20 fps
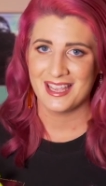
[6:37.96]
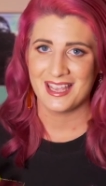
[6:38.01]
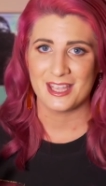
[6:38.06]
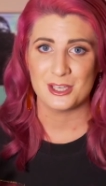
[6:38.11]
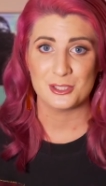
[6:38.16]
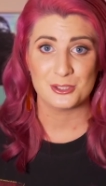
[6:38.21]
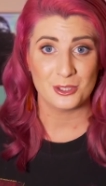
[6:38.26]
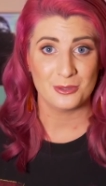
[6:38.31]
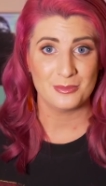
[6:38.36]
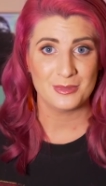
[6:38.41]

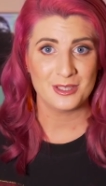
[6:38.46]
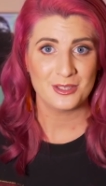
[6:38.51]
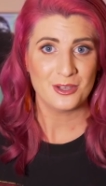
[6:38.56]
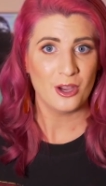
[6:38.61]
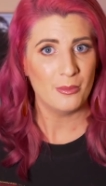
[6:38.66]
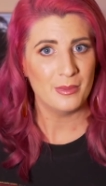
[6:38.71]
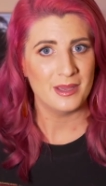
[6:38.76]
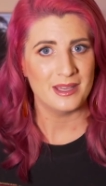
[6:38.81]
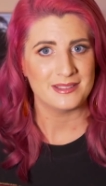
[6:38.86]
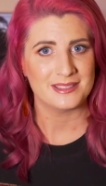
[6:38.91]
and drop me a
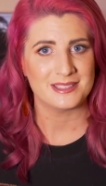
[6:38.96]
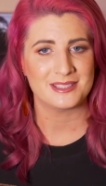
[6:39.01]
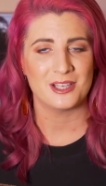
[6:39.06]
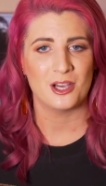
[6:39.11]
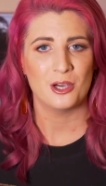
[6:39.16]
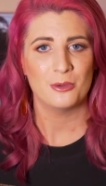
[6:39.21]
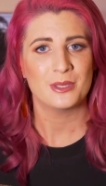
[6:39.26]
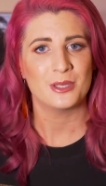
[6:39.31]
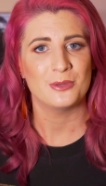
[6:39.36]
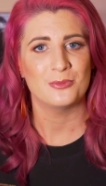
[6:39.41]
comment to
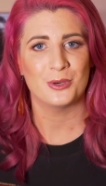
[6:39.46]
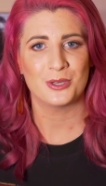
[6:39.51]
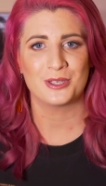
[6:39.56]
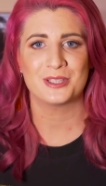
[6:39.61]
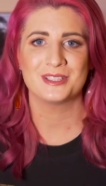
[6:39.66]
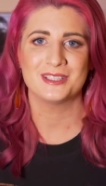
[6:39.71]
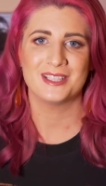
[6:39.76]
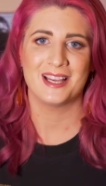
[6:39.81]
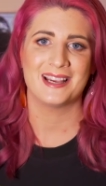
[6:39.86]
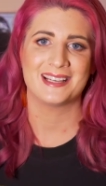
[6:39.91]
tell me what
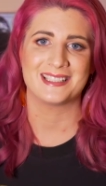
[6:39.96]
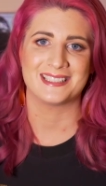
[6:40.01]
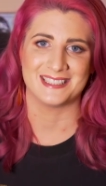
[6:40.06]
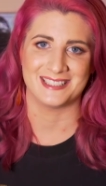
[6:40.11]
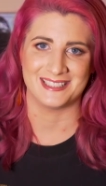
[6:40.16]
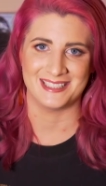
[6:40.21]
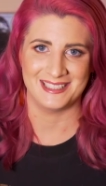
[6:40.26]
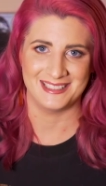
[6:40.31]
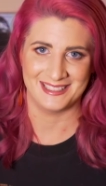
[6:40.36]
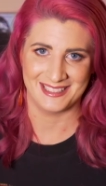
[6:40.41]
you'd like to
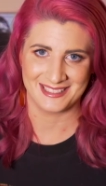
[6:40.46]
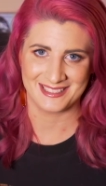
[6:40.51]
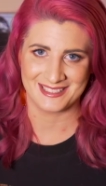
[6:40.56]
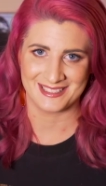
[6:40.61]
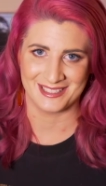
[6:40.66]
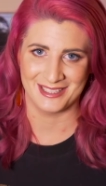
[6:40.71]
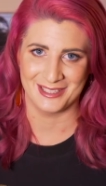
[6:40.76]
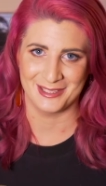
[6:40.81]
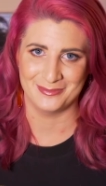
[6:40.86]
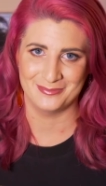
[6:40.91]
see next
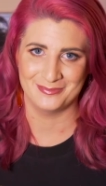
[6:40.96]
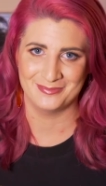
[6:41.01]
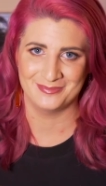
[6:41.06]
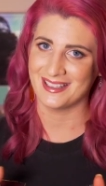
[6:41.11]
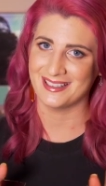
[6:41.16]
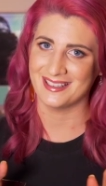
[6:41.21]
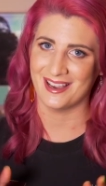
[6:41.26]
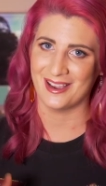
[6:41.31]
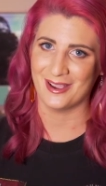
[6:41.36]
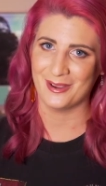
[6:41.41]
time.
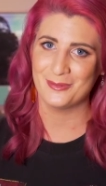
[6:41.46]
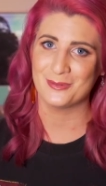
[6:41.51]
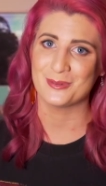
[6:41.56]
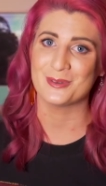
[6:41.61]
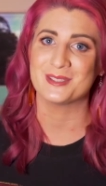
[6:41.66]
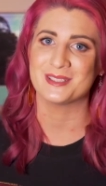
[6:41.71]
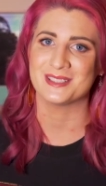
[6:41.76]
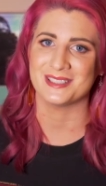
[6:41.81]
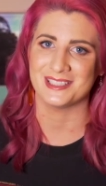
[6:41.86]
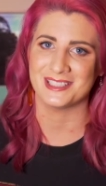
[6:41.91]
And I will
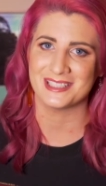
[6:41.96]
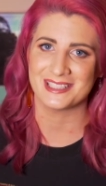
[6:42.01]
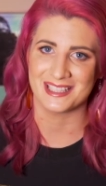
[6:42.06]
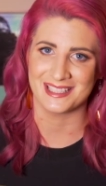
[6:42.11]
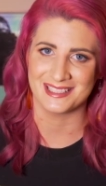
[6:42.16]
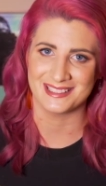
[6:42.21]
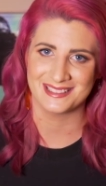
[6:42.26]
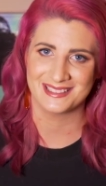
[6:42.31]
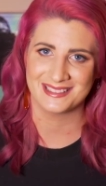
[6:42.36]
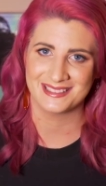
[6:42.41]
see you
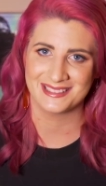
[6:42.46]
then.